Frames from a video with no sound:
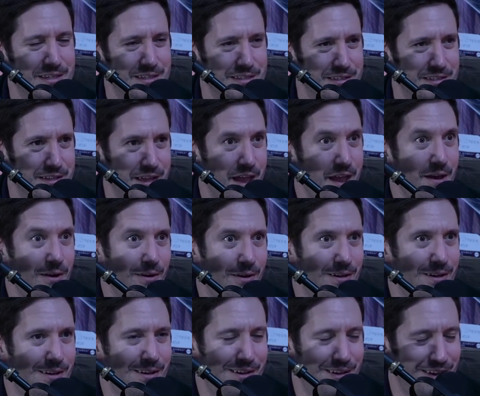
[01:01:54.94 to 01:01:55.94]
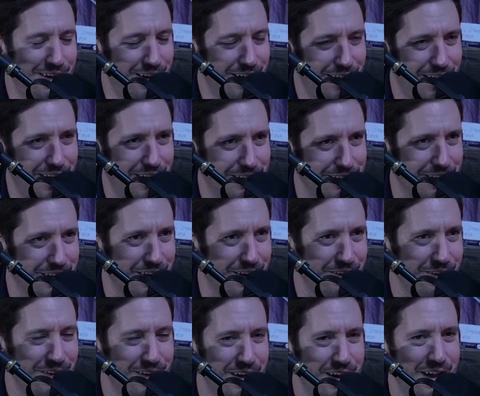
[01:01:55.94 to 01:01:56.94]
Yale? I don't
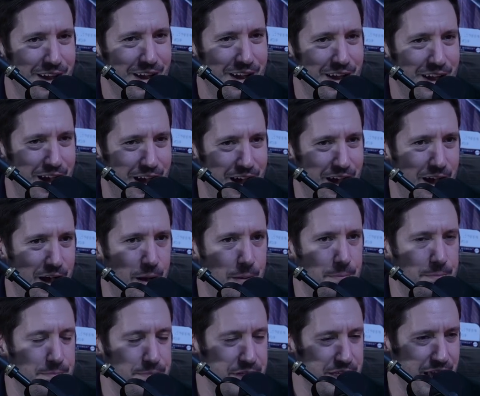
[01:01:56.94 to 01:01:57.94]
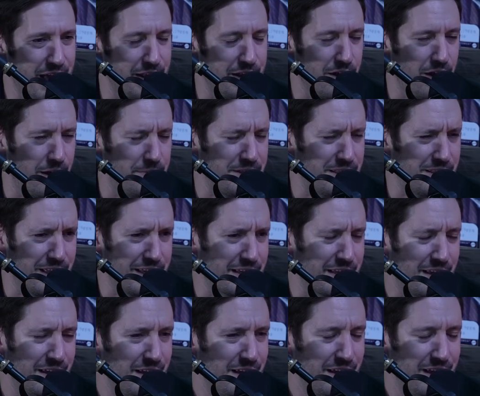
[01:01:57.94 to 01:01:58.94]
know. Um, but yeah, no, I mean,
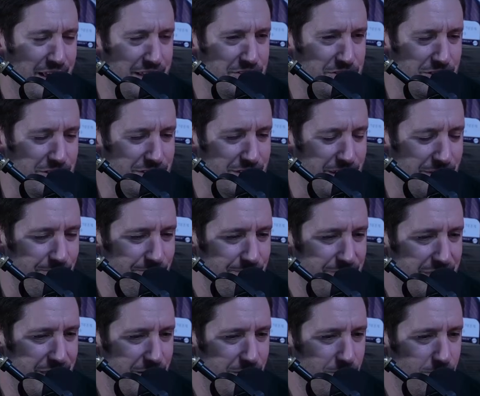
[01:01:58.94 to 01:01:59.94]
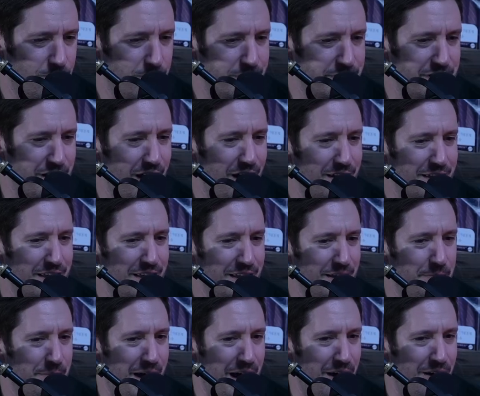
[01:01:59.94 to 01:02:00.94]
like, it's just we're talking
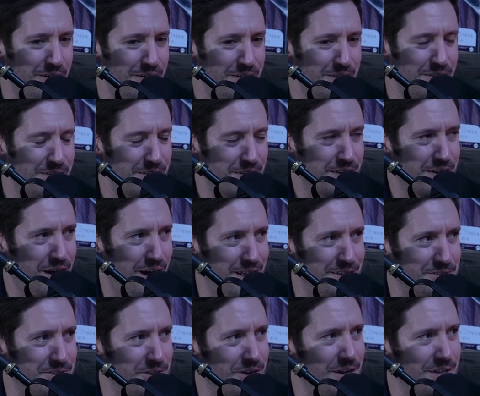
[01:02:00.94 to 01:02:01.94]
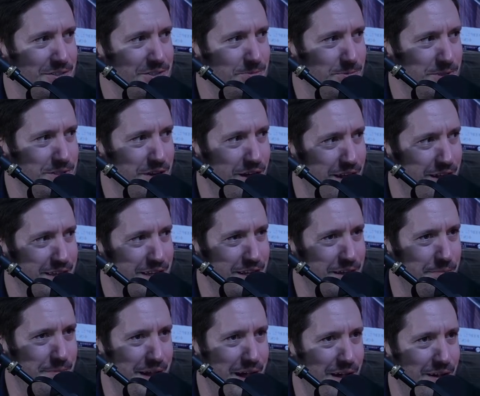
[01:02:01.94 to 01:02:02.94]
about constructs. We're talking
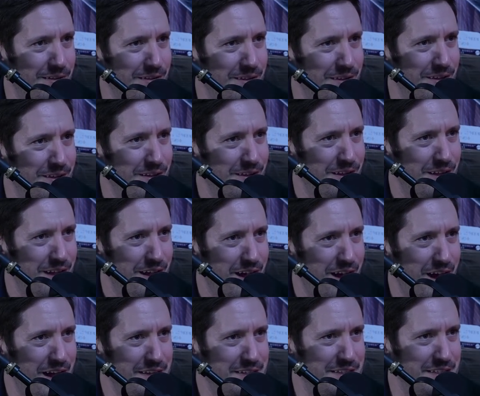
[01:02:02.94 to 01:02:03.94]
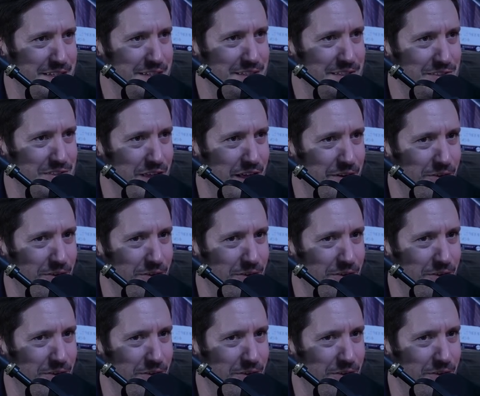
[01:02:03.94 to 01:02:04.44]
about ideas that